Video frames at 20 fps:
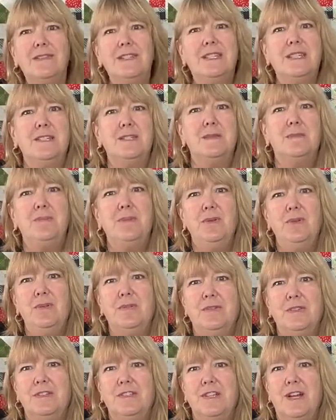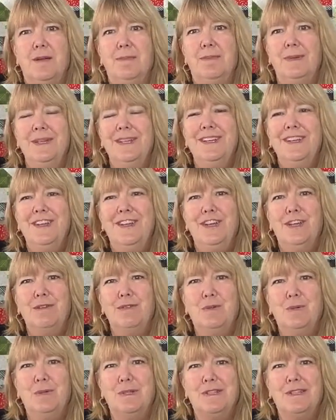does a beautiful job
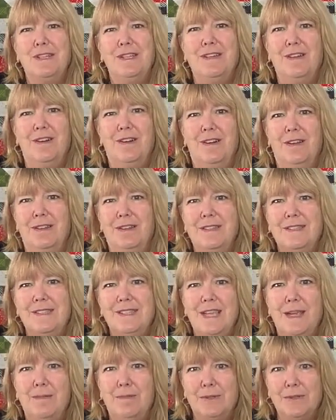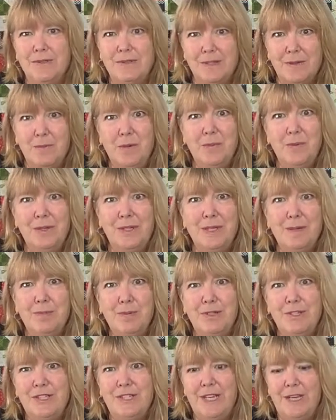of quilting all of the samples, and we really
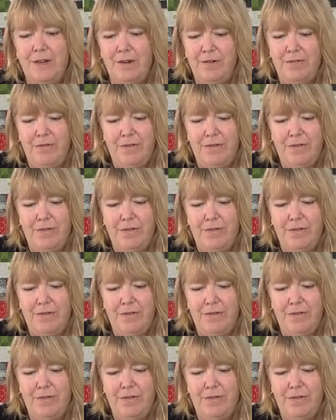appreciate her for